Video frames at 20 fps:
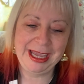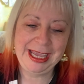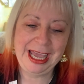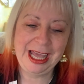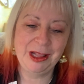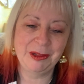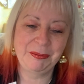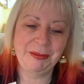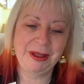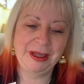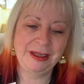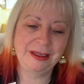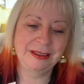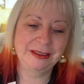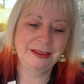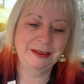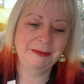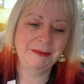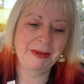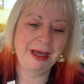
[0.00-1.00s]
helper,
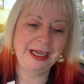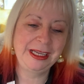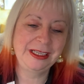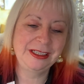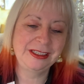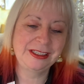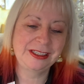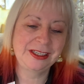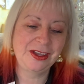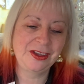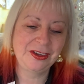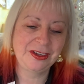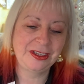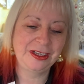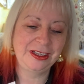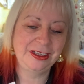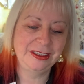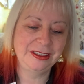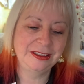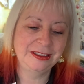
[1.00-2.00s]
my
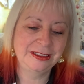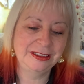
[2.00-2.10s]
encircler.